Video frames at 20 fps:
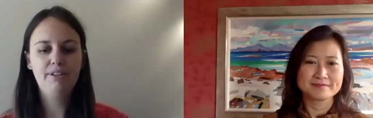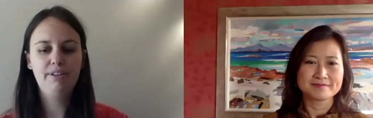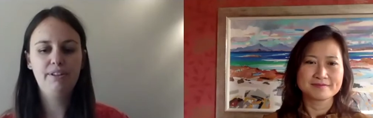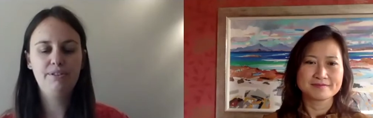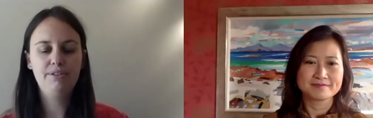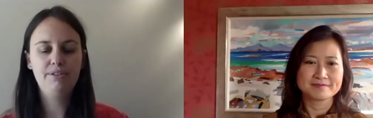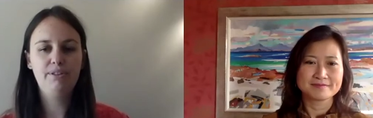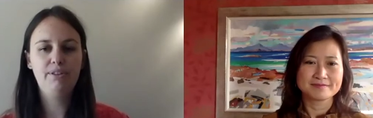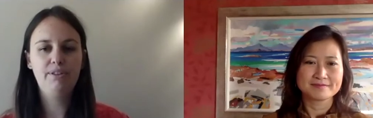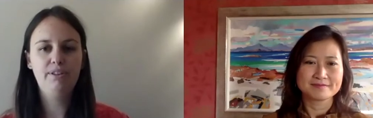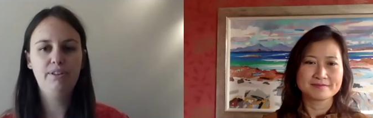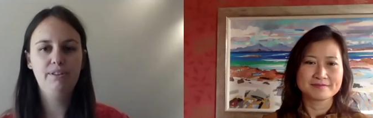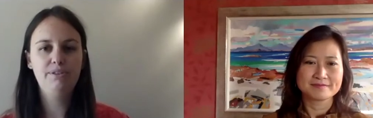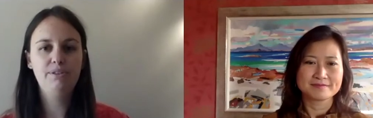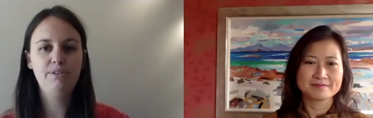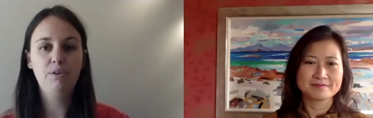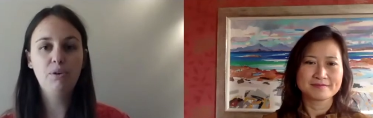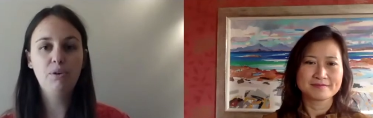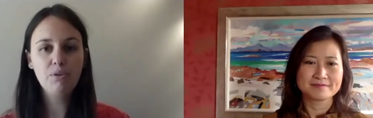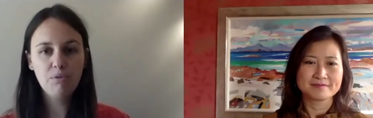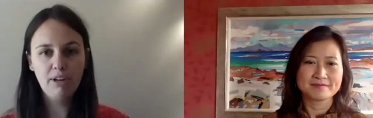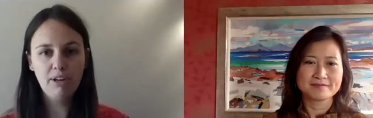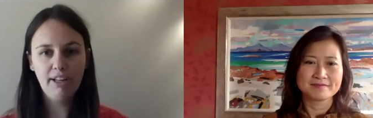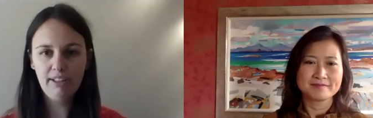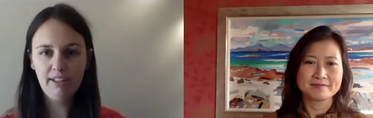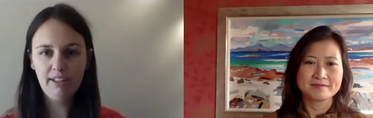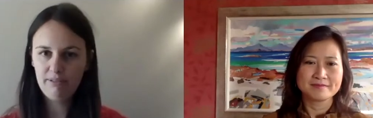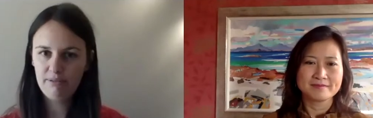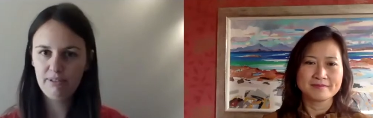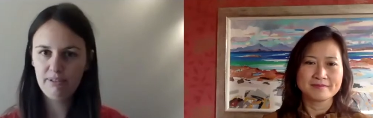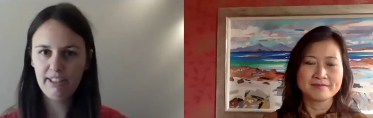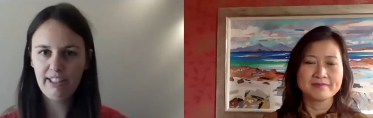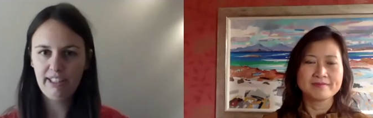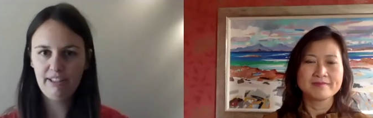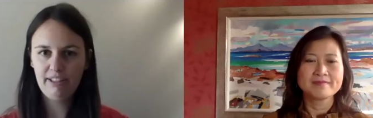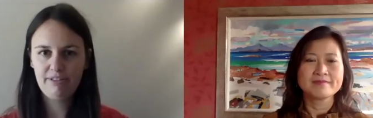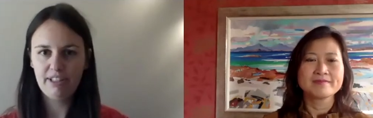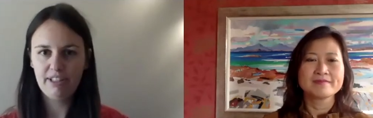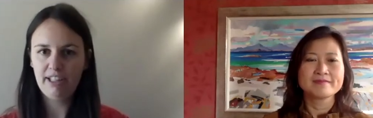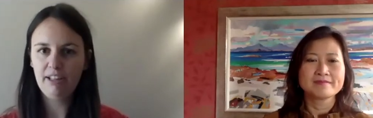Speaker 1: the, the long one when I
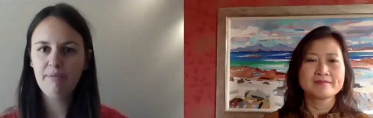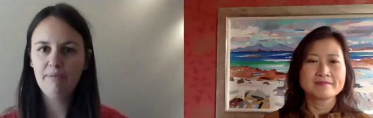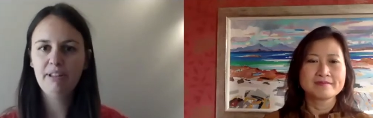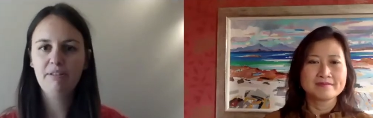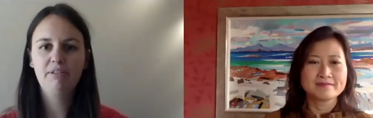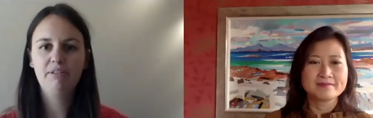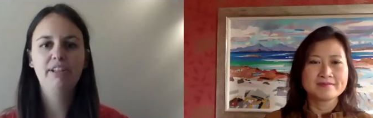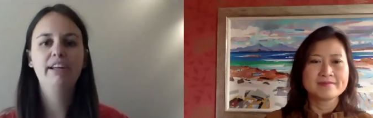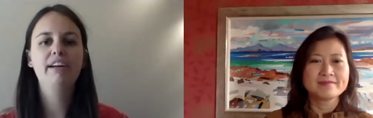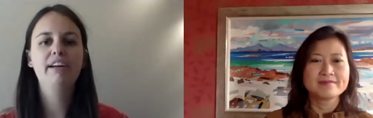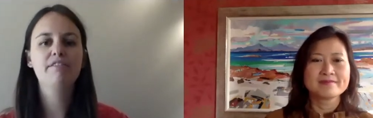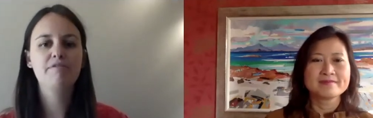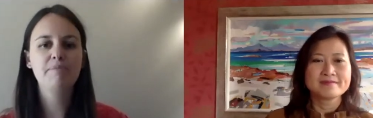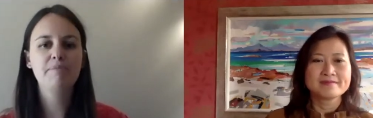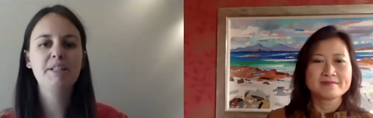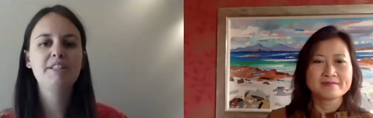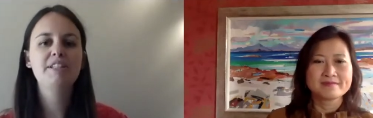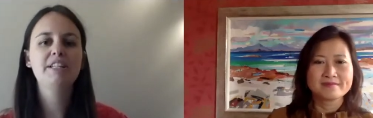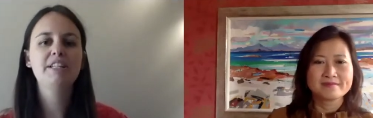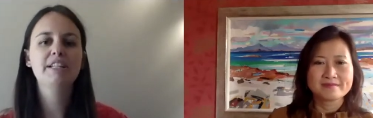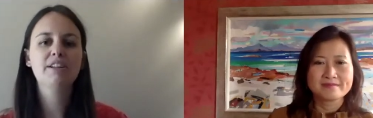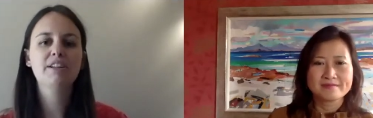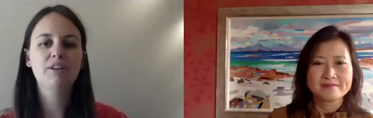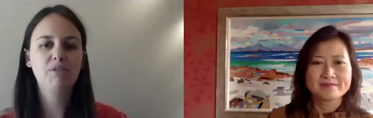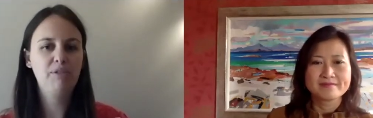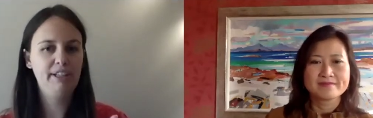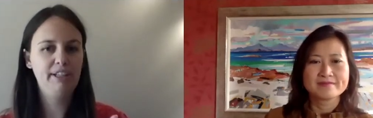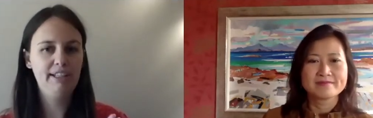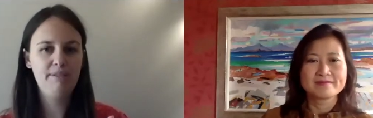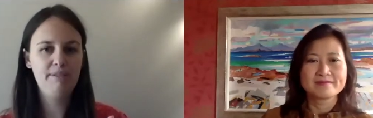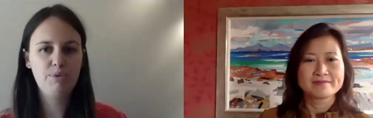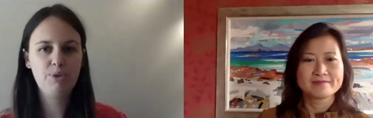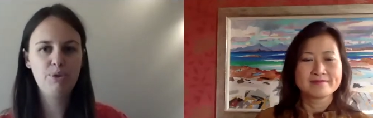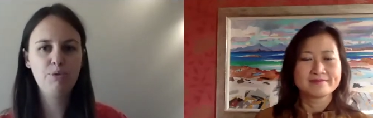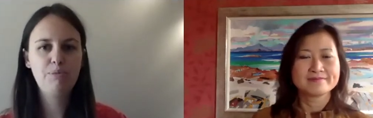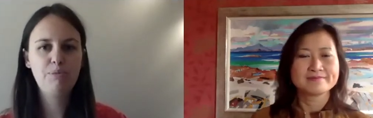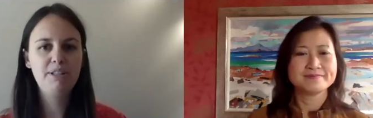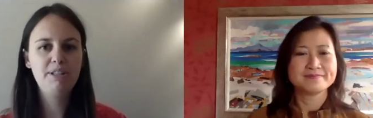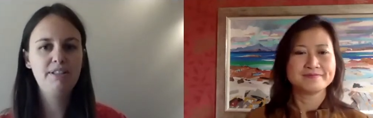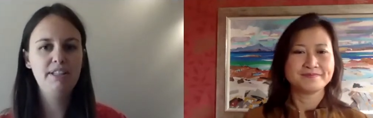have time, and when I have meeting or when I'm
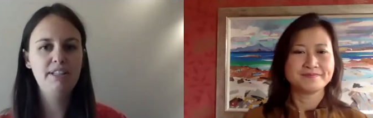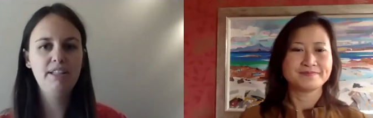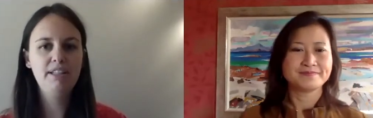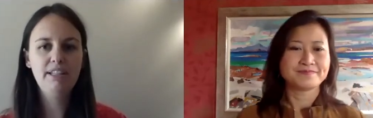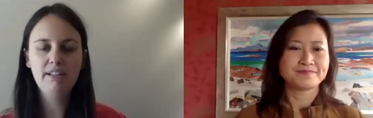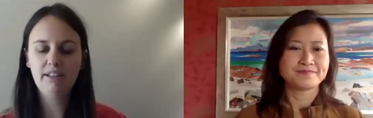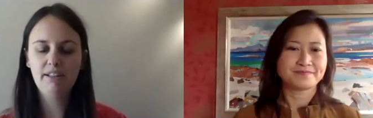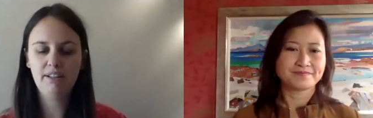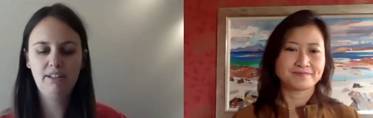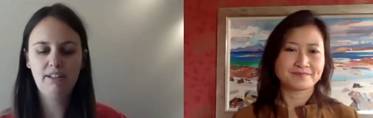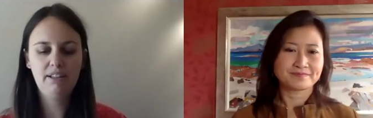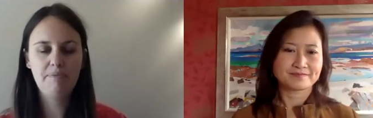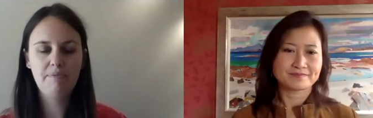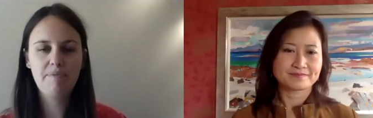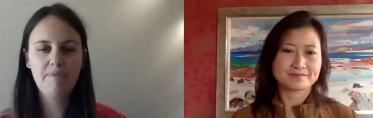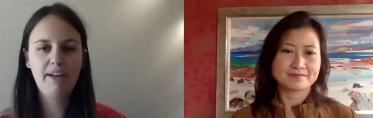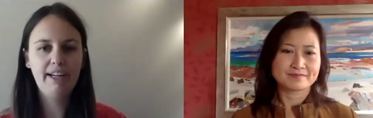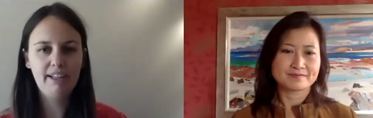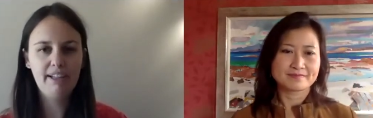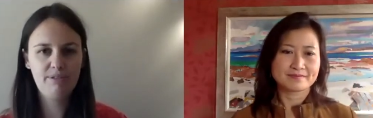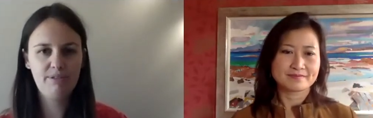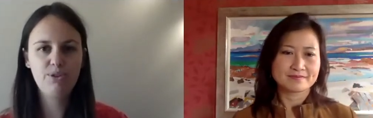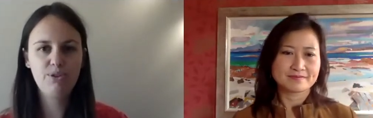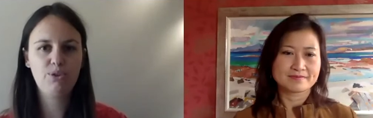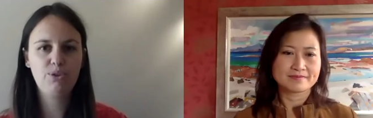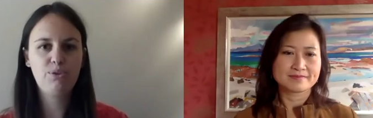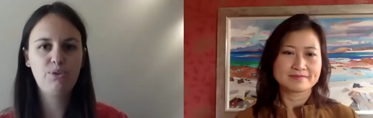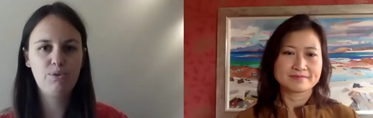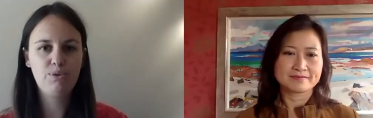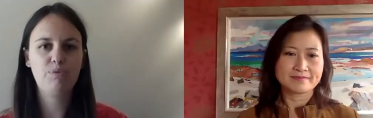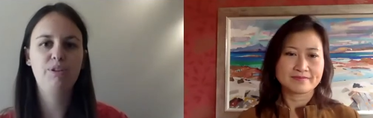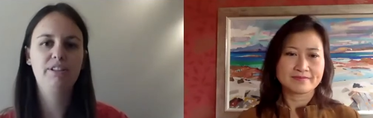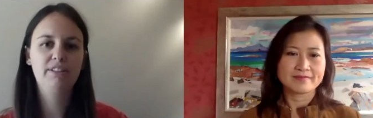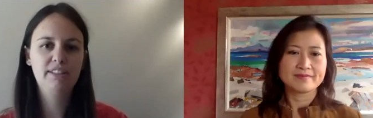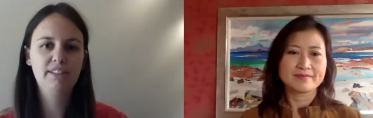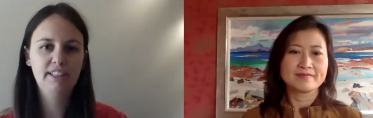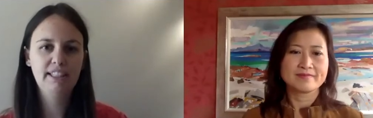too busy, uh, I have the short one.